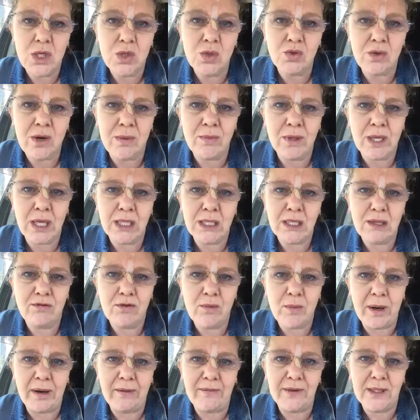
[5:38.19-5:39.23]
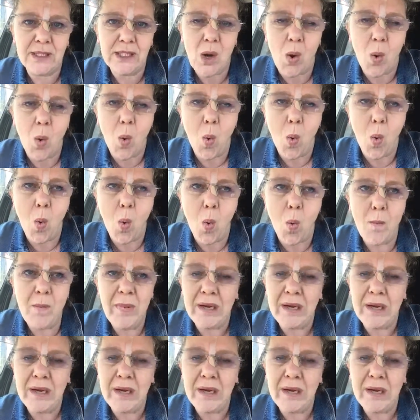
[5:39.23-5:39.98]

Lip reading: 2 scrambled eggs for breakfast, all